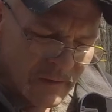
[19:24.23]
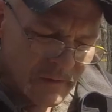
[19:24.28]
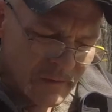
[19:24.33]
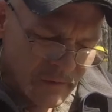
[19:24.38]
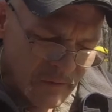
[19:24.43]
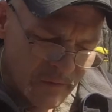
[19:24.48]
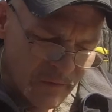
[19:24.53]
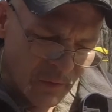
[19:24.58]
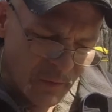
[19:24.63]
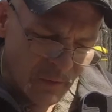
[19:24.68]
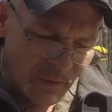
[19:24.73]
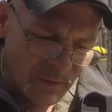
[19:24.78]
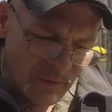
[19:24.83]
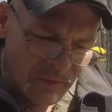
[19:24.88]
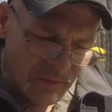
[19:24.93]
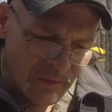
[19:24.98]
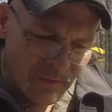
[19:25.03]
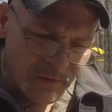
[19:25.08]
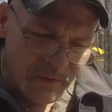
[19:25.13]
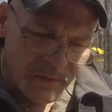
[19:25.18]
So
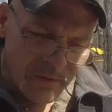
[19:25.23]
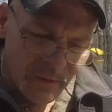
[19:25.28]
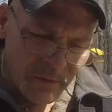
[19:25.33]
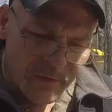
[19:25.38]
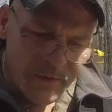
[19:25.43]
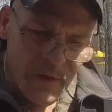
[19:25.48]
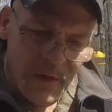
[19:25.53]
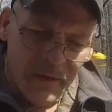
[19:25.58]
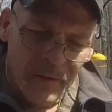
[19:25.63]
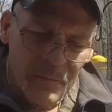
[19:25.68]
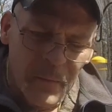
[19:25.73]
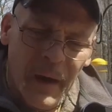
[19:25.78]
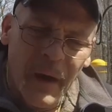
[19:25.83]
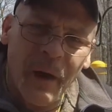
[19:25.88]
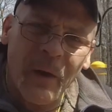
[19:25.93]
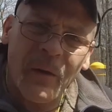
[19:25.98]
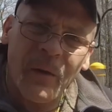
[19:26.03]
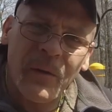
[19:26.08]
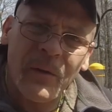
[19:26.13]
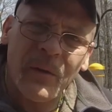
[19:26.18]
go check them
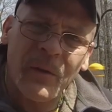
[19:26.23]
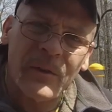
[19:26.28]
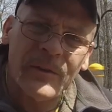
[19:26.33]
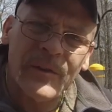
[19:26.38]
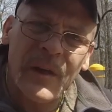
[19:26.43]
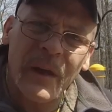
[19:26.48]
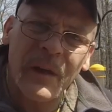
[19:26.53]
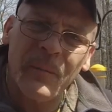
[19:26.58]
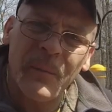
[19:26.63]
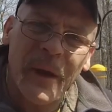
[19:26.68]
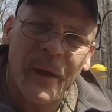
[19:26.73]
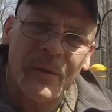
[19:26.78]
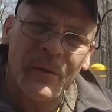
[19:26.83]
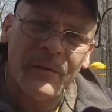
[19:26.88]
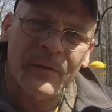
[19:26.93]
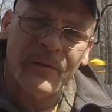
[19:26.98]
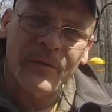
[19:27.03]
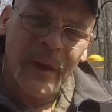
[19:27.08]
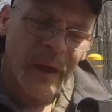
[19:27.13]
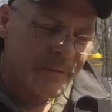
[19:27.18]
out. Go check them out,
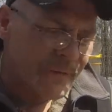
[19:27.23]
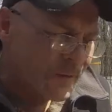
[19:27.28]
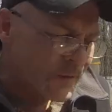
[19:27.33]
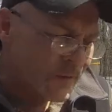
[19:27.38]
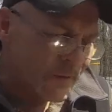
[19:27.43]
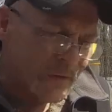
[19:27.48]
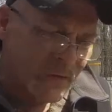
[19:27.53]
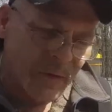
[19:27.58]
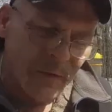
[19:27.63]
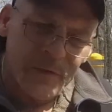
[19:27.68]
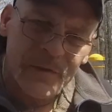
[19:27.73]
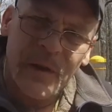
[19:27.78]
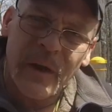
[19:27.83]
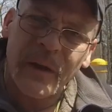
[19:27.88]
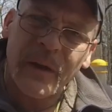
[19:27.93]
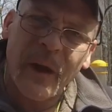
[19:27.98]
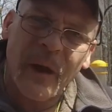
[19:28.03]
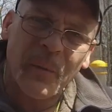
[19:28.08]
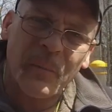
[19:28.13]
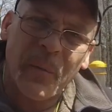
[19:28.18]
and definitely go
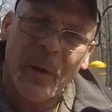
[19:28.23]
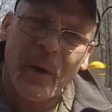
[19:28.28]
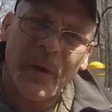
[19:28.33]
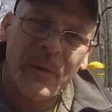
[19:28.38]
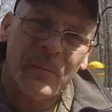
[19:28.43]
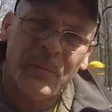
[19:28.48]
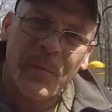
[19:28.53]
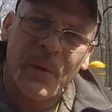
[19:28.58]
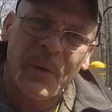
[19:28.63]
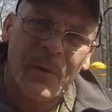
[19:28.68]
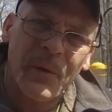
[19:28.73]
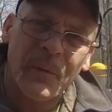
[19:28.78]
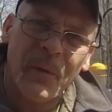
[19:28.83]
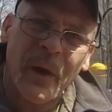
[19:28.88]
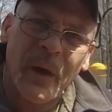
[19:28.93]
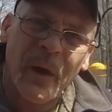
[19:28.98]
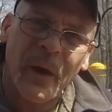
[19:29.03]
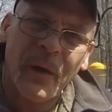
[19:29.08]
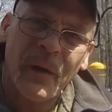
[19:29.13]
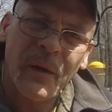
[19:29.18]
check out Buck and Billy
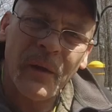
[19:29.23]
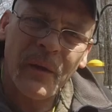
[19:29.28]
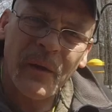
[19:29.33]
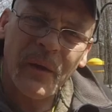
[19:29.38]
Ray.